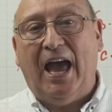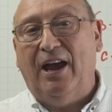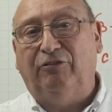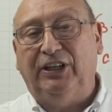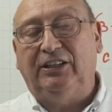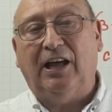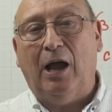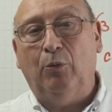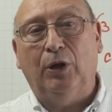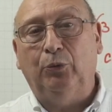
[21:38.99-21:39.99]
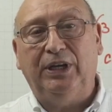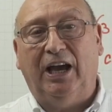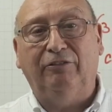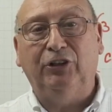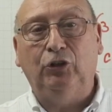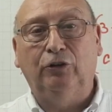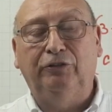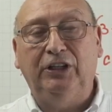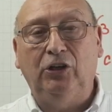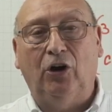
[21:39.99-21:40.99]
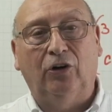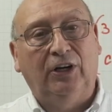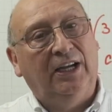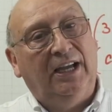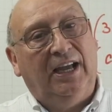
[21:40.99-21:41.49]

every time when we have a new video.